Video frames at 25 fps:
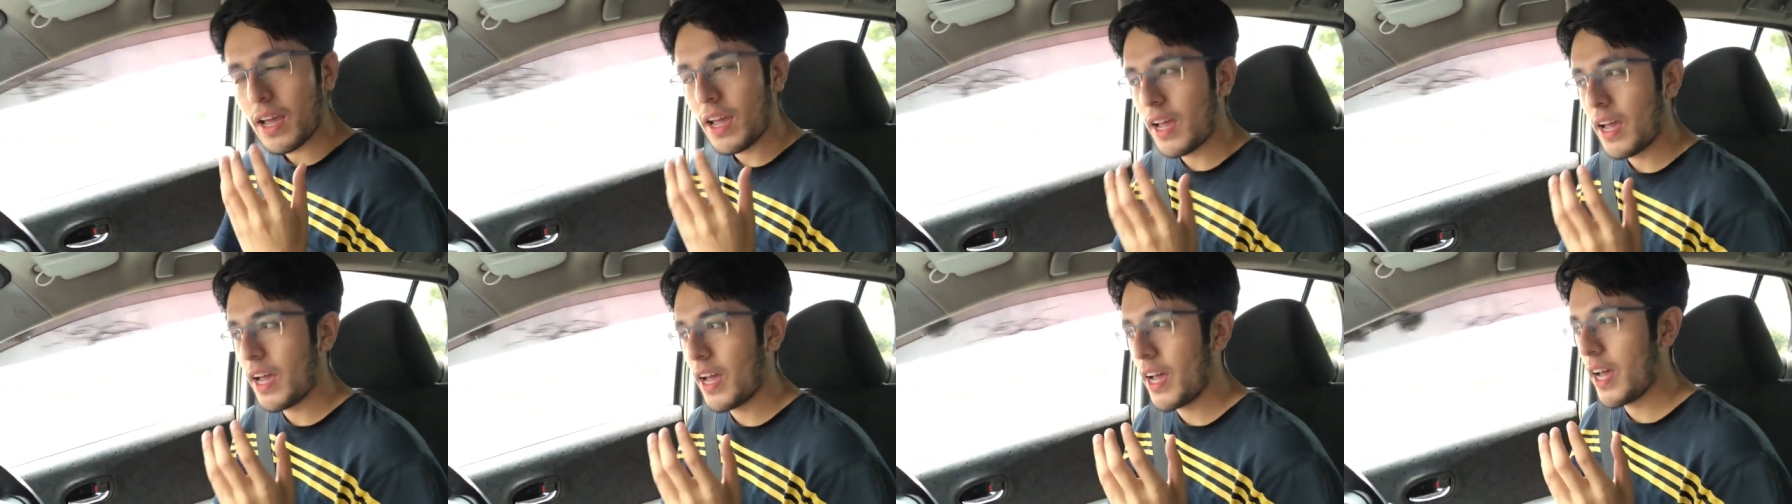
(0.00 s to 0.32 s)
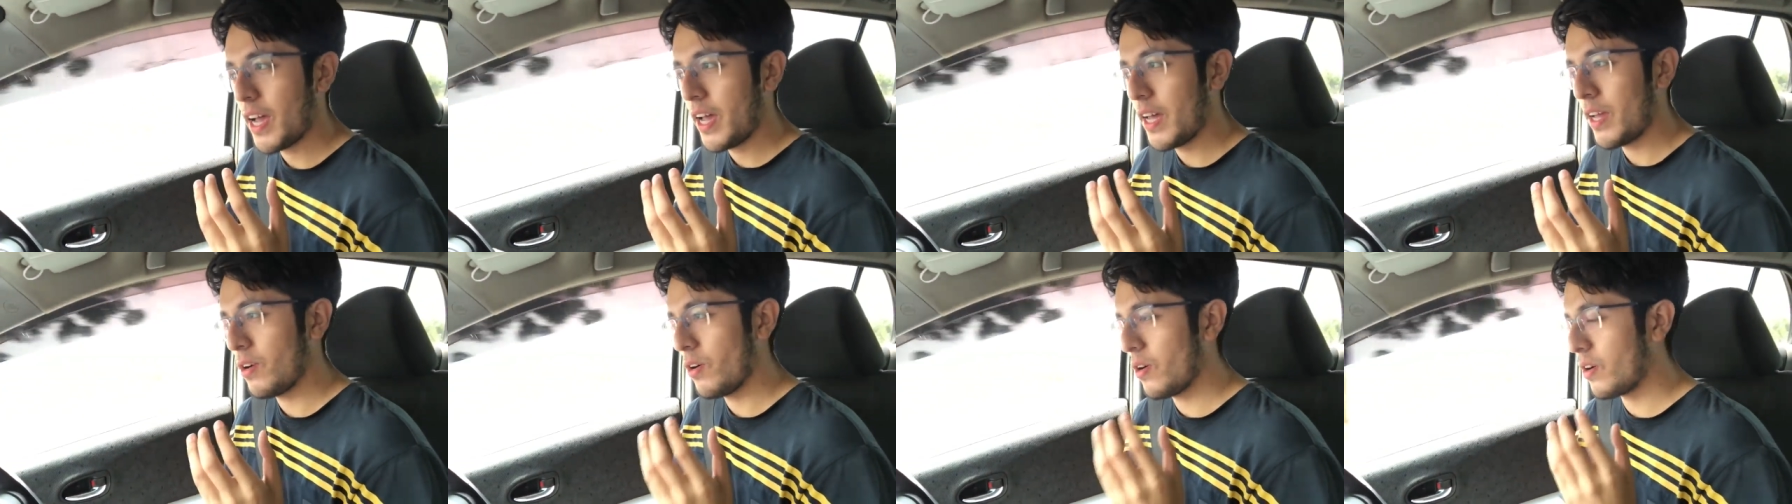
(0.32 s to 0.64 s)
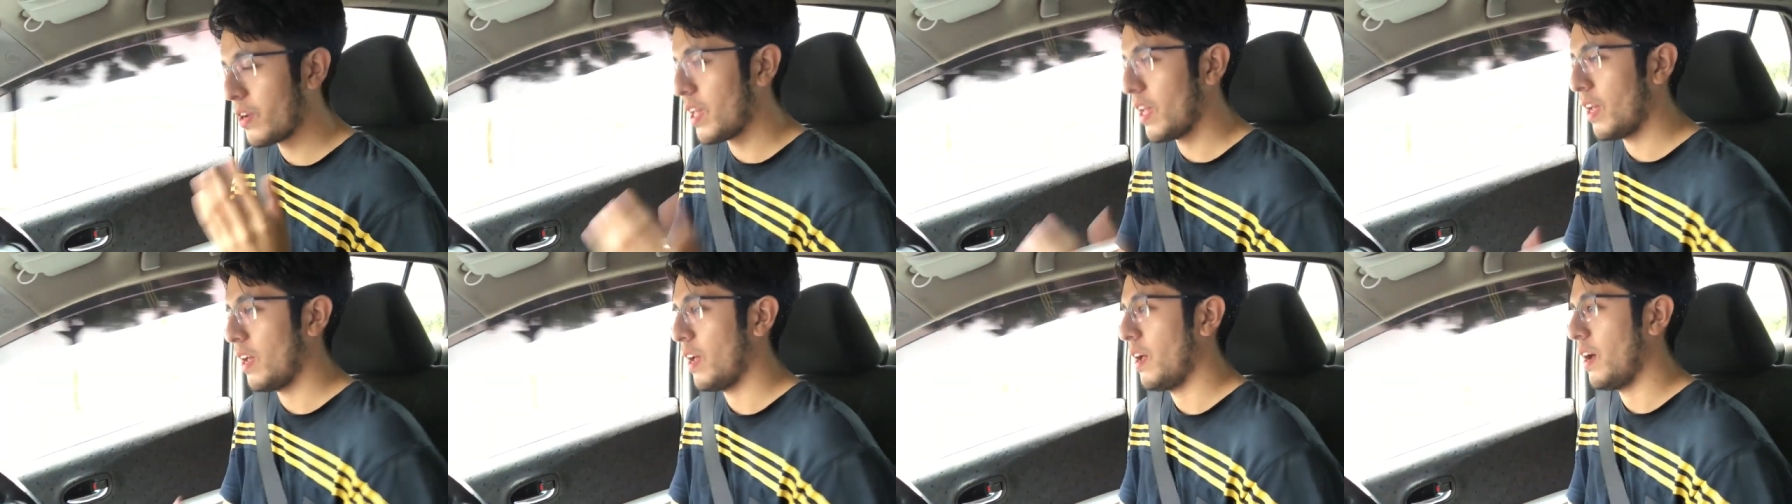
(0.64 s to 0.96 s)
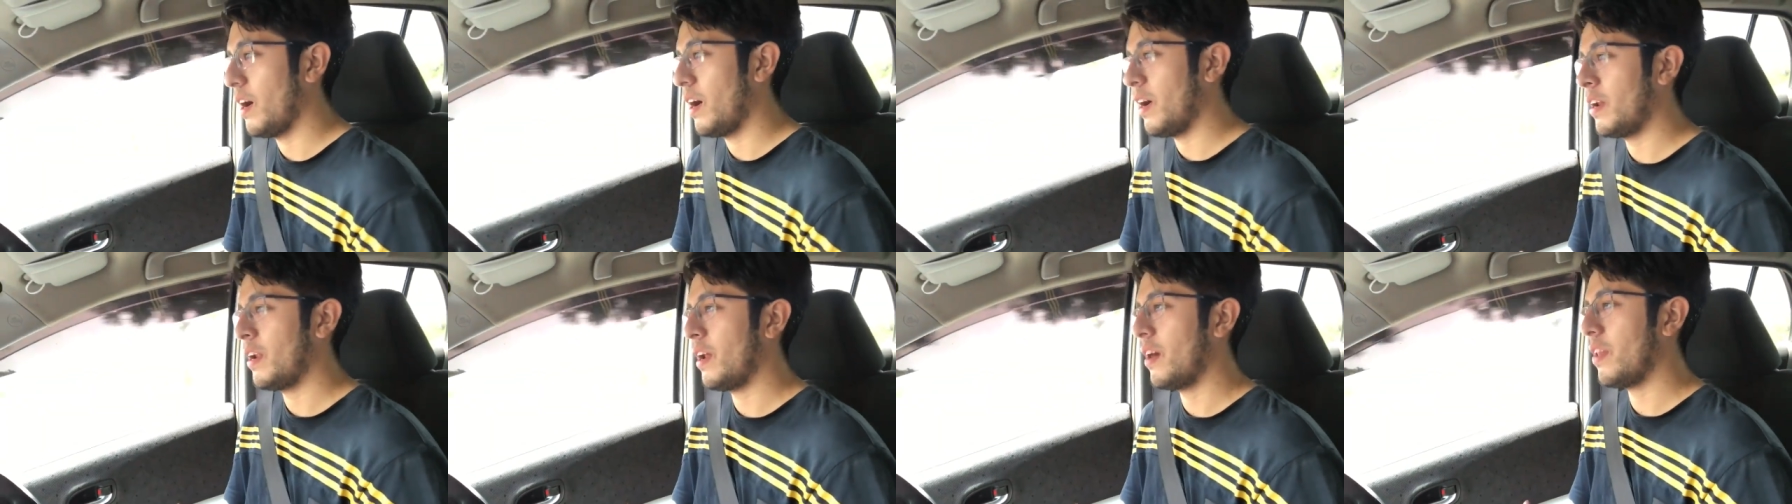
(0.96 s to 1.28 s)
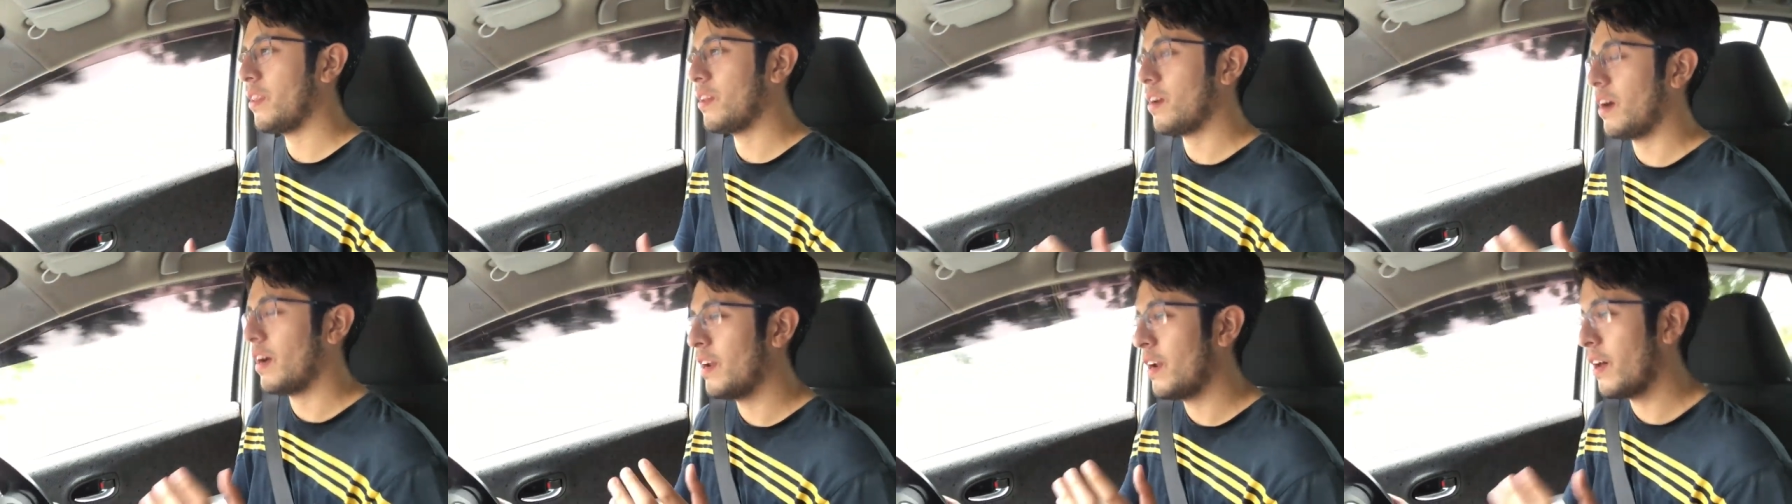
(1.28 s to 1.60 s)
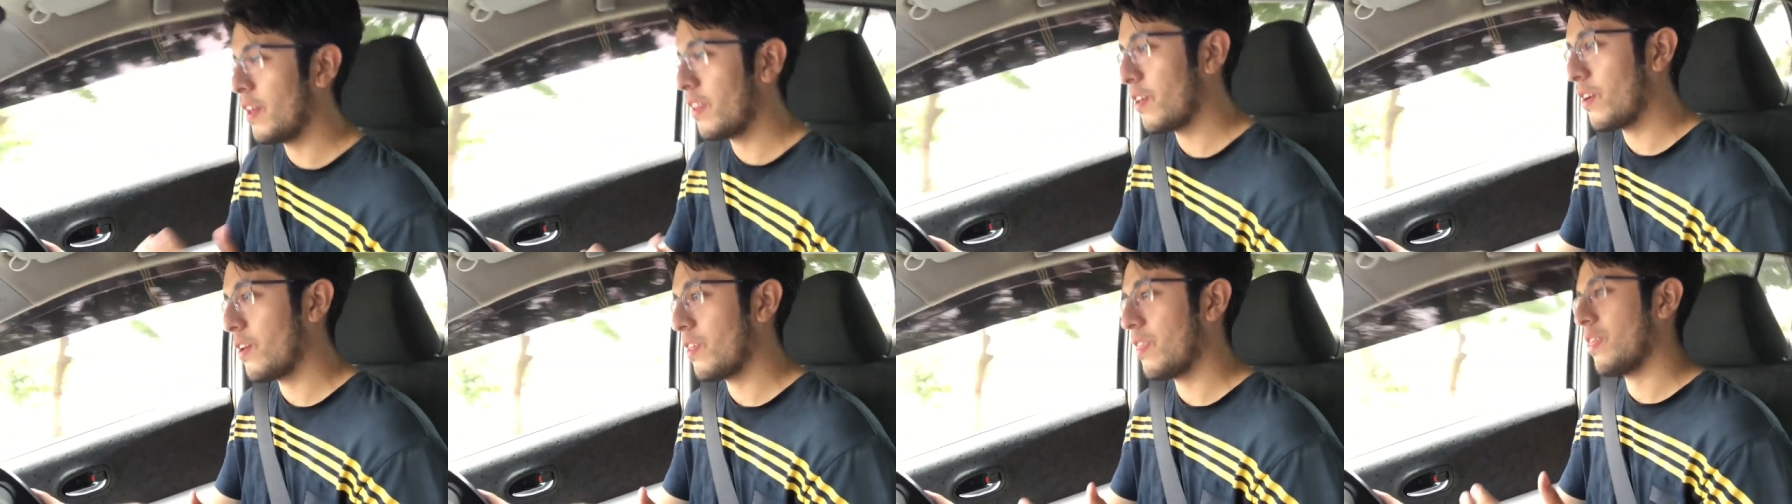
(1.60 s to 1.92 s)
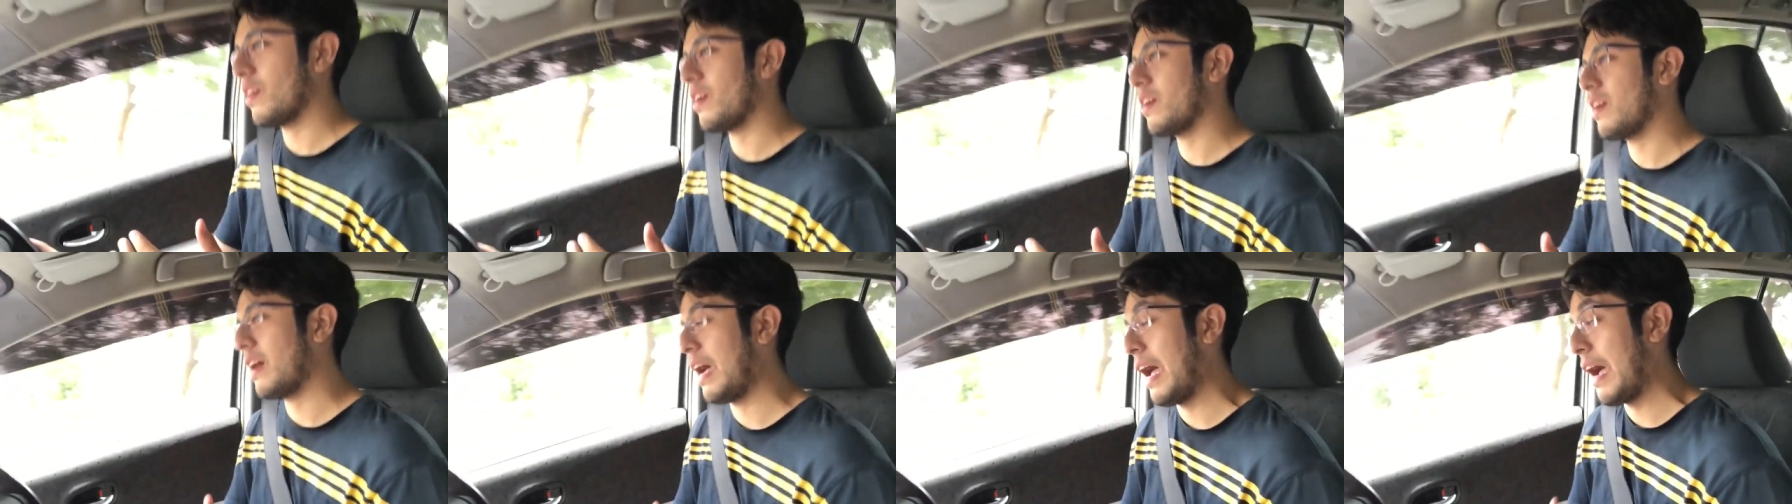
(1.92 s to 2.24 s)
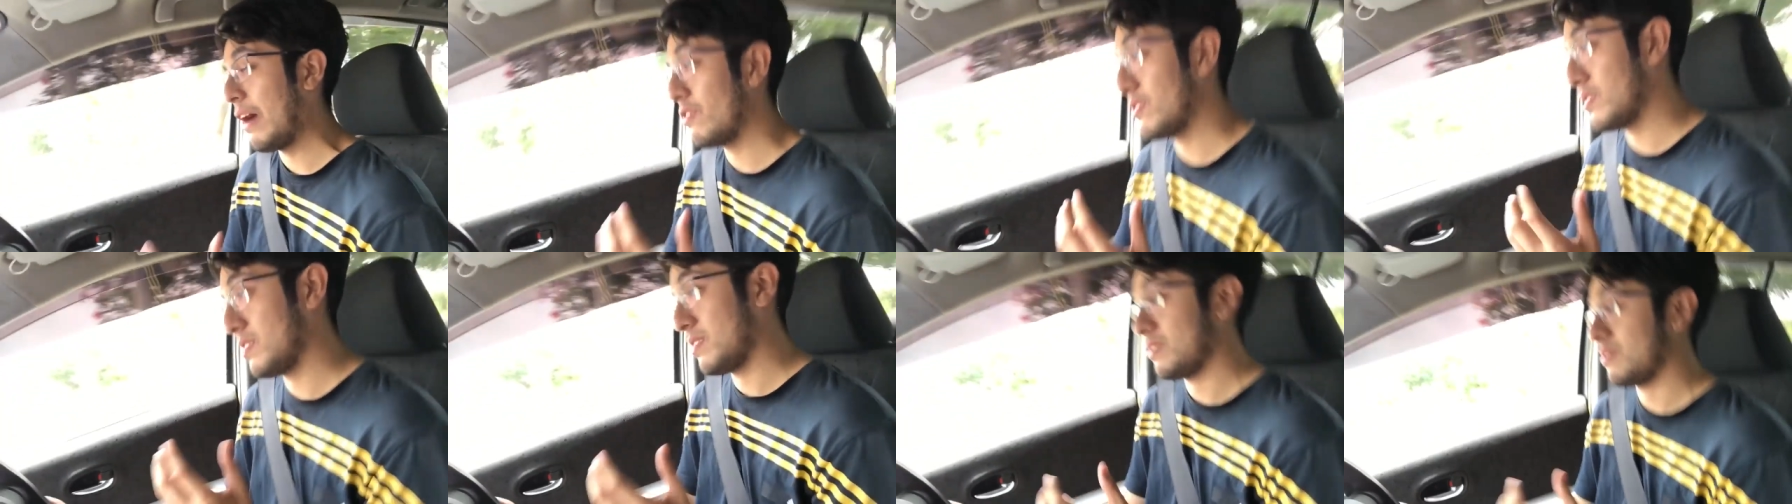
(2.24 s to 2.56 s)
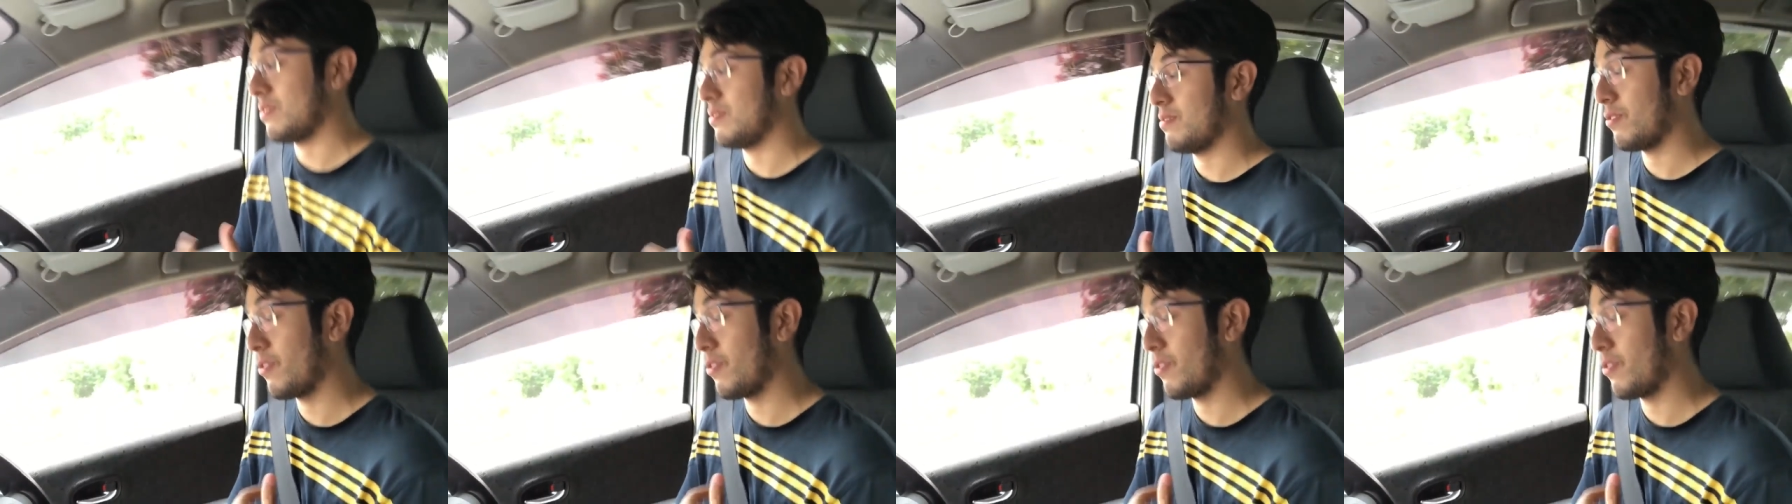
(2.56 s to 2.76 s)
And okay, another another thing I was